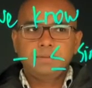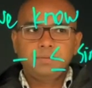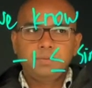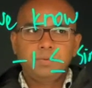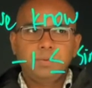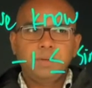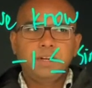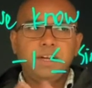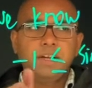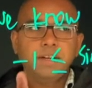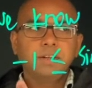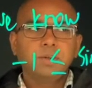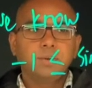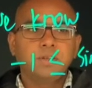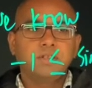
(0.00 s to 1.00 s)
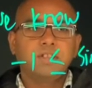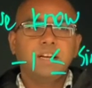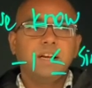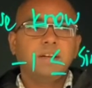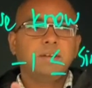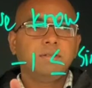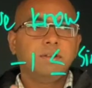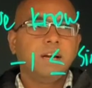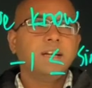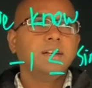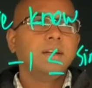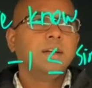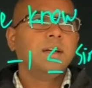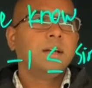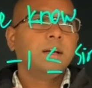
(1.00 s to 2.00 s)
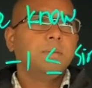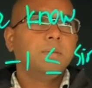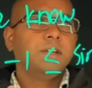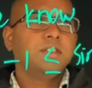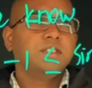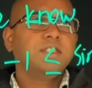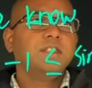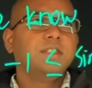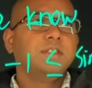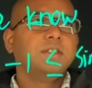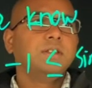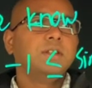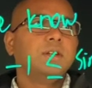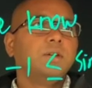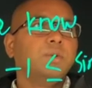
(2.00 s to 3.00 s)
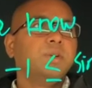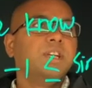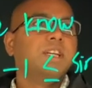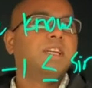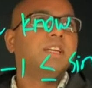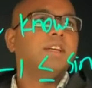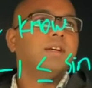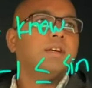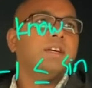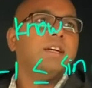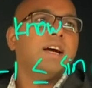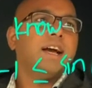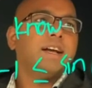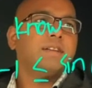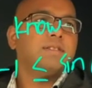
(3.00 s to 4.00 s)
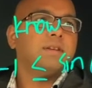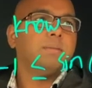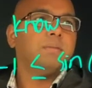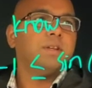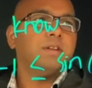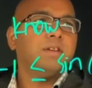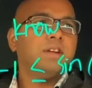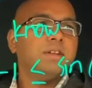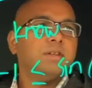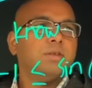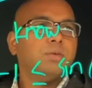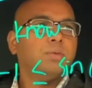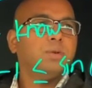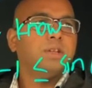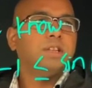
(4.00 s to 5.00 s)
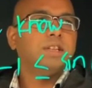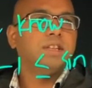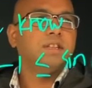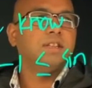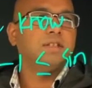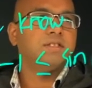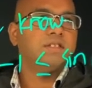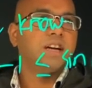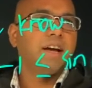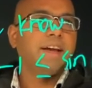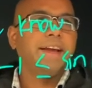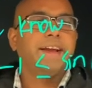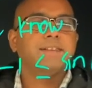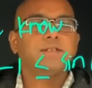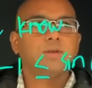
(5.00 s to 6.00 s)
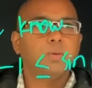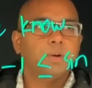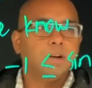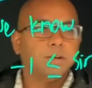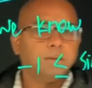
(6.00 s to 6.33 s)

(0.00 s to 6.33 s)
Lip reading: So we are heading towards that, right? But still we lack something, right? We need this guy x squared.